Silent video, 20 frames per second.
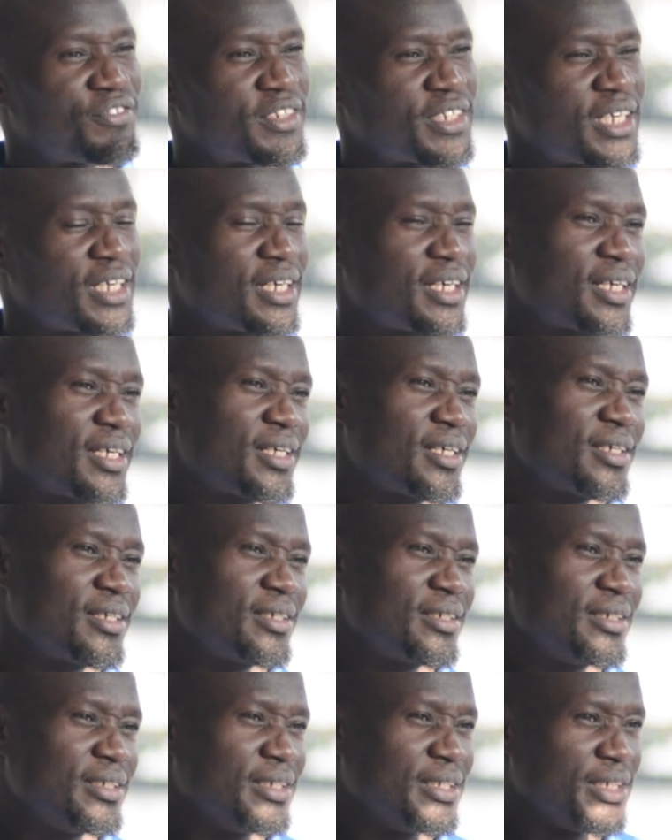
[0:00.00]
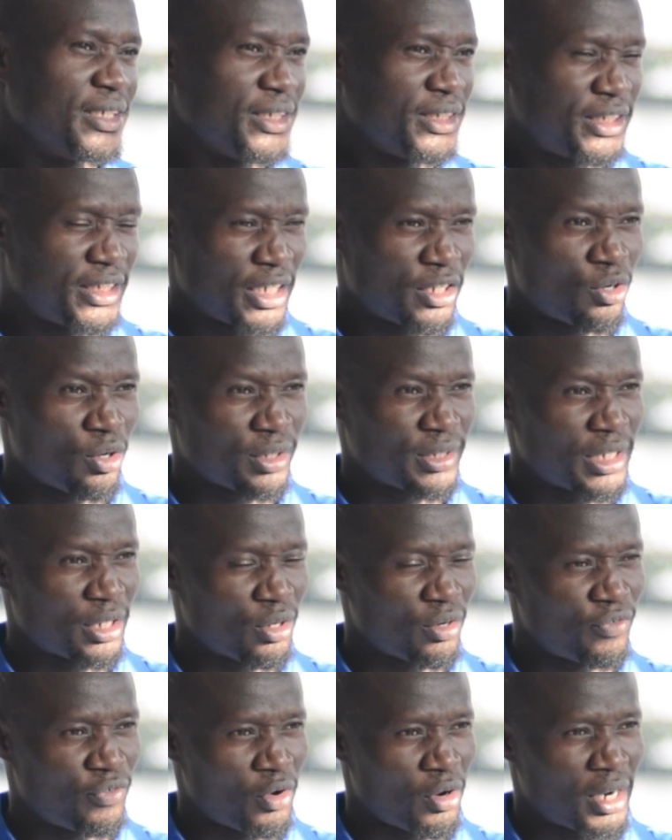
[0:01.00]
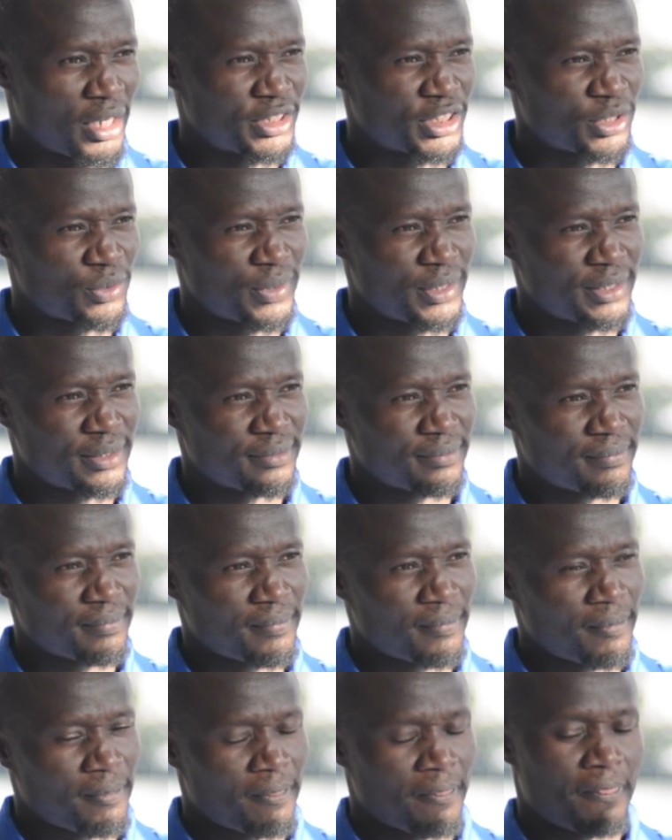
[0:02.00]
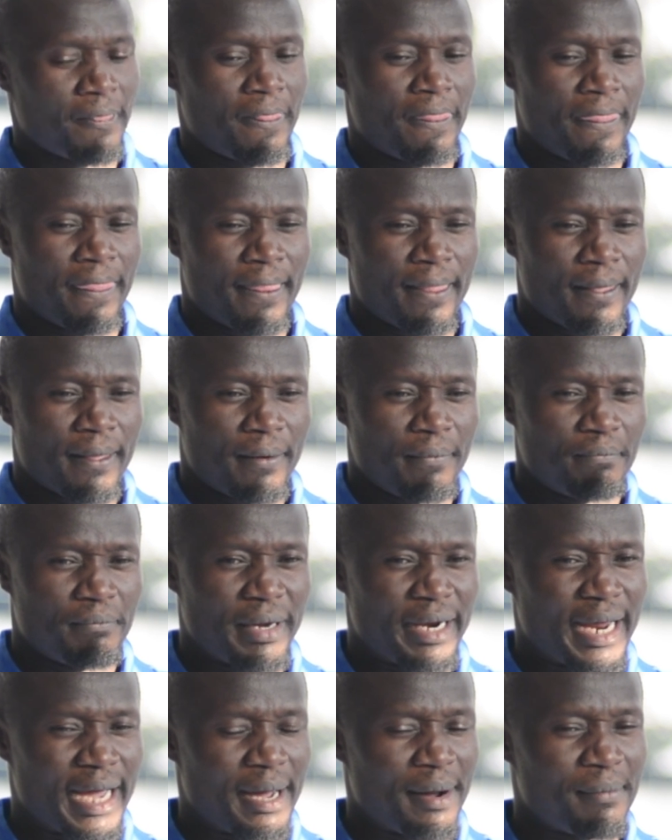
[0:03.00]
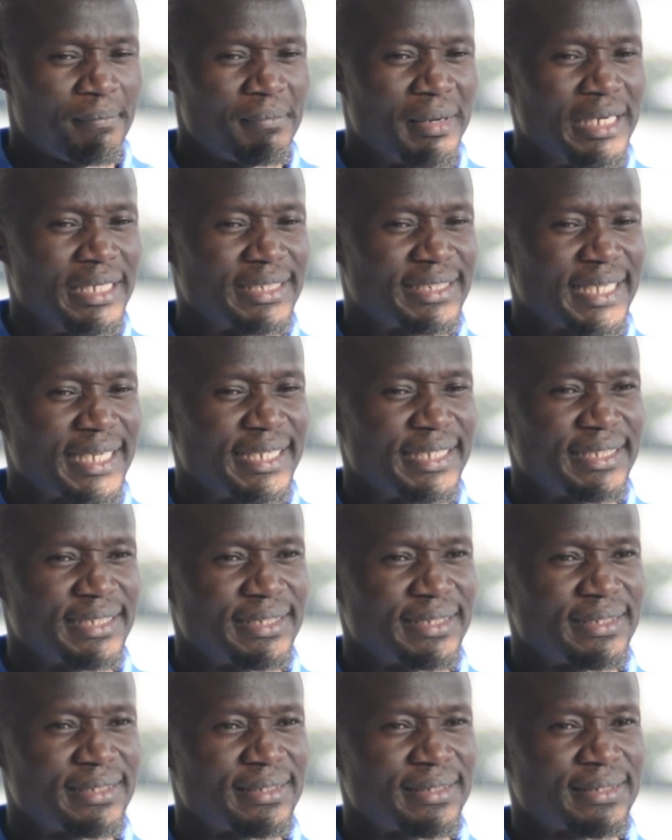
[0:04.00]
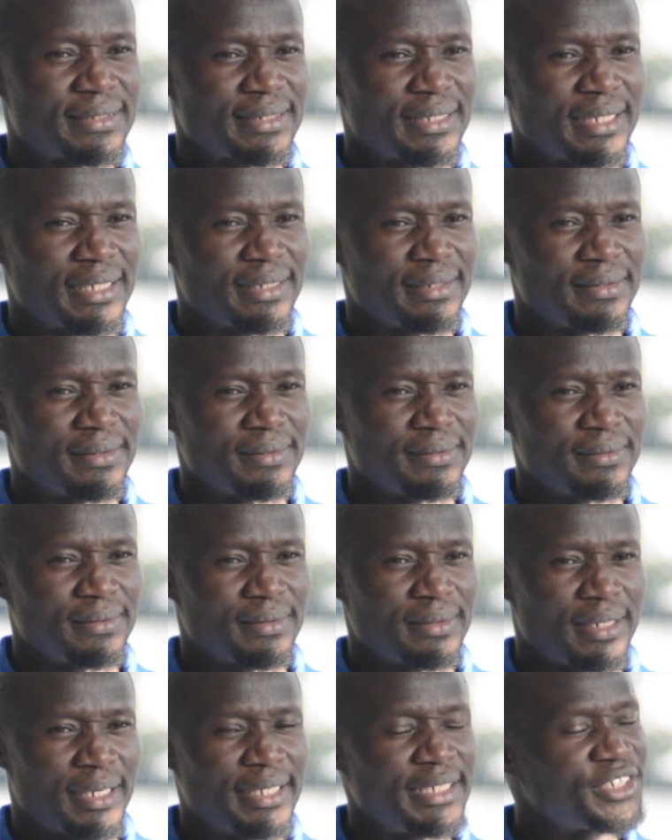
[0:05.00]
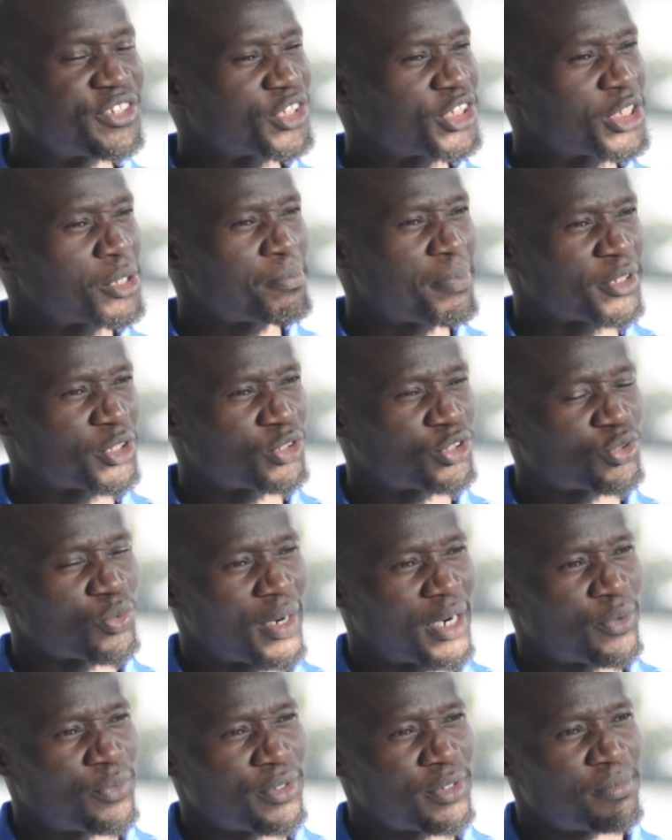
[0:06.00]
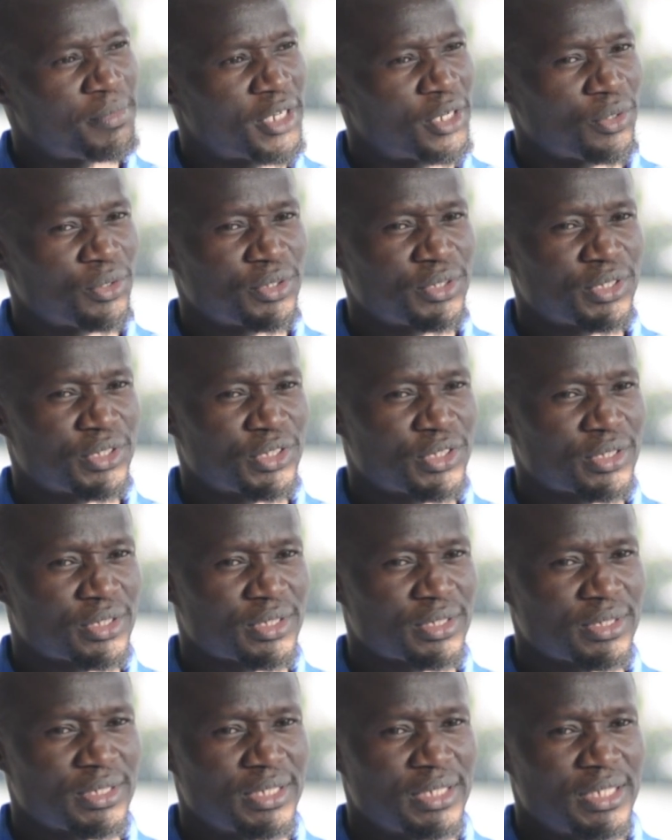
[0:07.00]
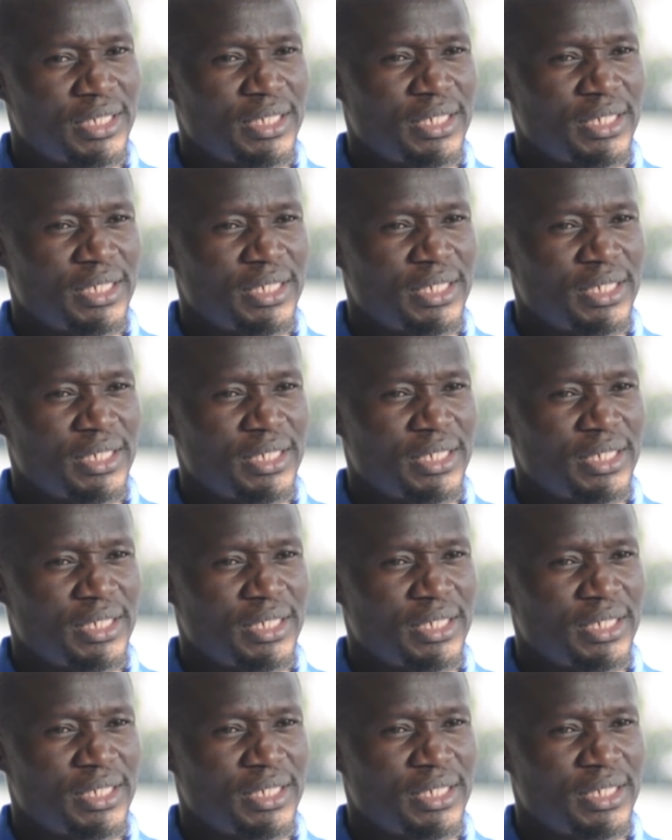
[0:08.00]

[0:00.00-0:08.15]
after she had got the role for Country Queen. But Melissa is an interesting person to work with because